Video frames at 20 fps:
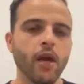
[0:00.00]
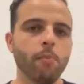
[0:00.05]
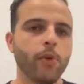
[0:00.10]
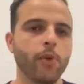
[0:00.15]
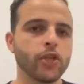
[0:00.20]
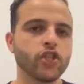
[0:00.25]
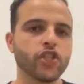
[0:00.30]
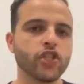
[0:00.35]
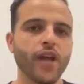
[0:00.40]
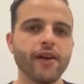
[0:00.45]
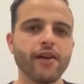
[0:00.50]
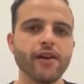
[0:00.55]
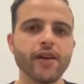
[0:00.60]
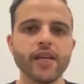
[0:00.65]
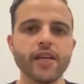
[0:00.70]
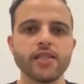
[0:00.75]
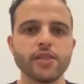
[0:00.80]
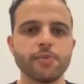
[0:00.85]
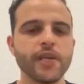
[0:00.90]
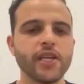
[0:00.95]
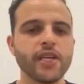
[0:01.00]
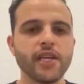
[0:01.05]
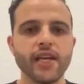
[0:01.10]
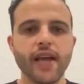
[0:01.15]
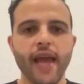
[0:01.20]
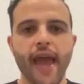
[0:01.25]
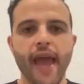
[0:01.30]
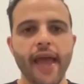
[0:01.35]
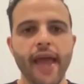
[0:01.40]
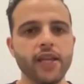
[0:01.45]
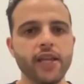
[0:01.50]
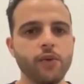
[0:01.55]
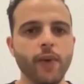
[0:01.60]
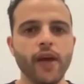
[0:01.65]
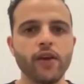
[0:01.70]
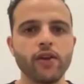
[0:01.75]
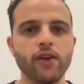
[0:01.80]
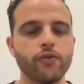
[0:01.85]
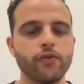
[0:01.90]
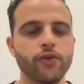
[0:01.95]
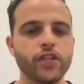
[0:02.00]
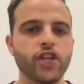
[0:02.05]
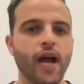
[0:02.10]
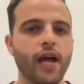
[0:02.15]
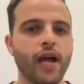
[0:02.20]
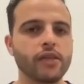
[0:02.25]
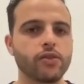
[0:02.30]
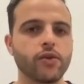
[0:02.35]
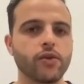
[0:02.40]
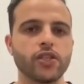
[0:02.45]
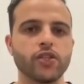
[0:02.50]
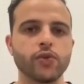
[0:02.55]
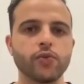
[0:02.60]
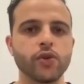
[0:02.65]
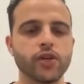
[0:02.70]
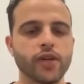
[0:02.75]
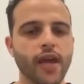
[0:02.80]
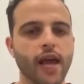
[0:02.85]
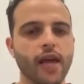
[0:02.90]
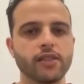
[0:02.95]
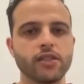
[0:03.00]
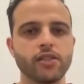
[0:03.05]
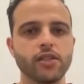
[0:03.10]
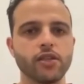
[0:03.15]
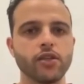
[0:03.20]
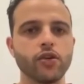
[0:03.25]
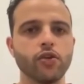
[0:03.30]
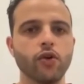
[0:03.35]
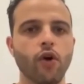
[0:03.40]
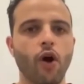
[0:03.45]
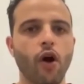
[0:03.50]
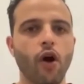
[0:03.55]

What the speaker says: But generally speaking, any way you reach out to us, we'll get to you.